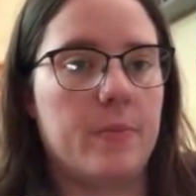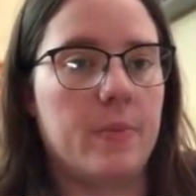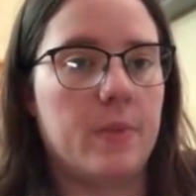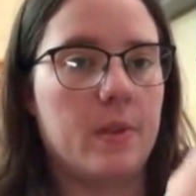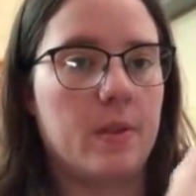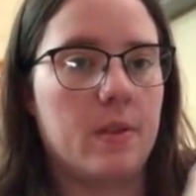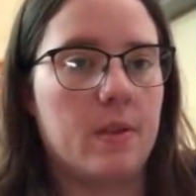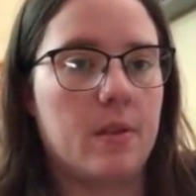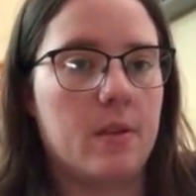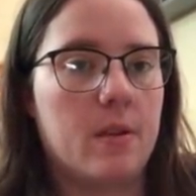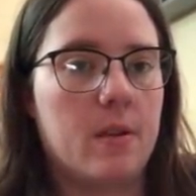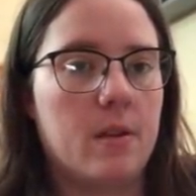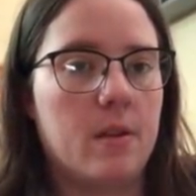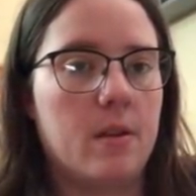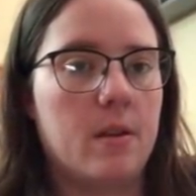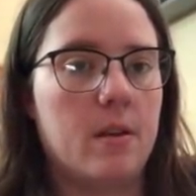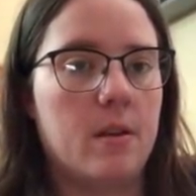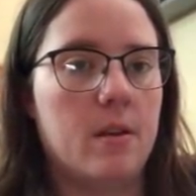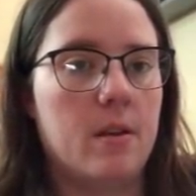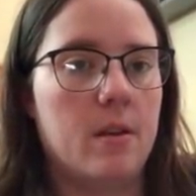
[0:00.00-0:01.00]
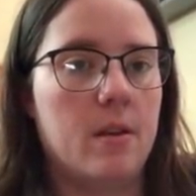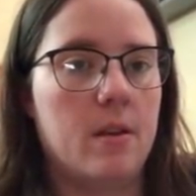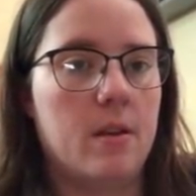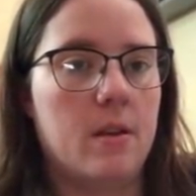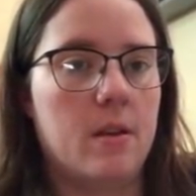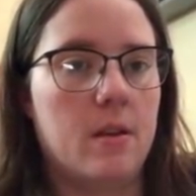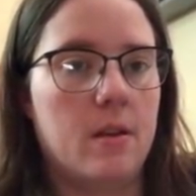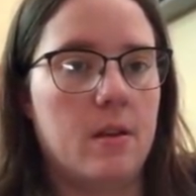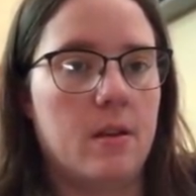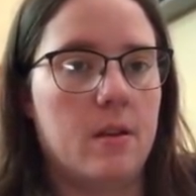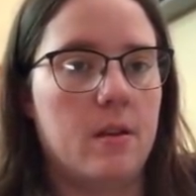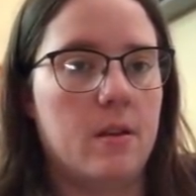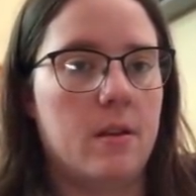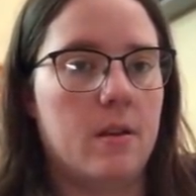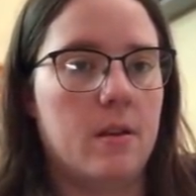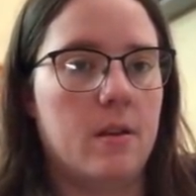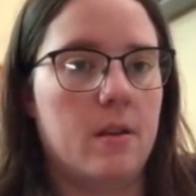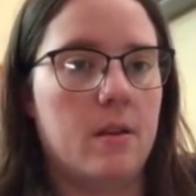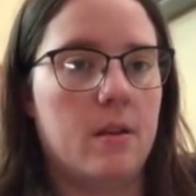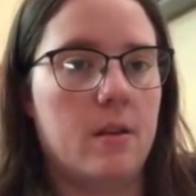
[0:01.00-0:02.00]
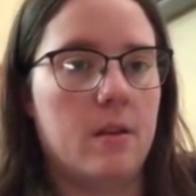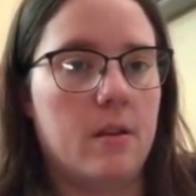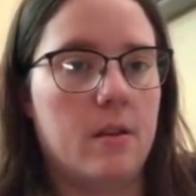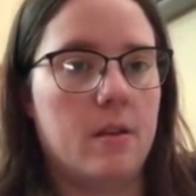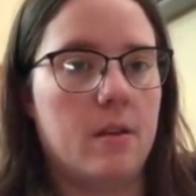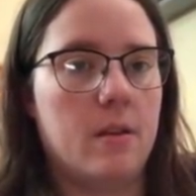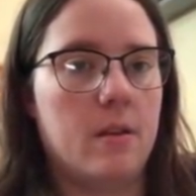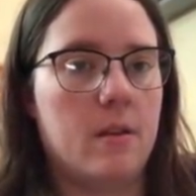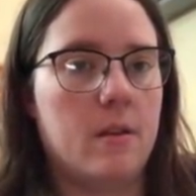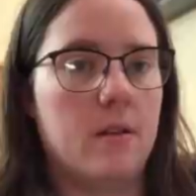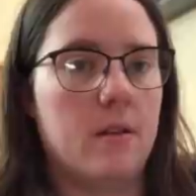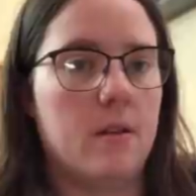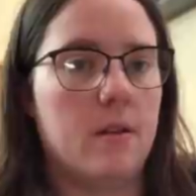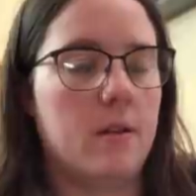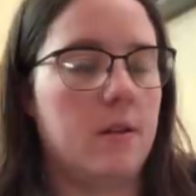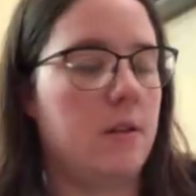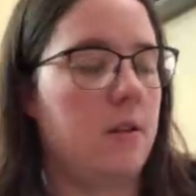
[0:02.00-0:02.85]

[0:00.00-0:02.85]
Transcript: (silence)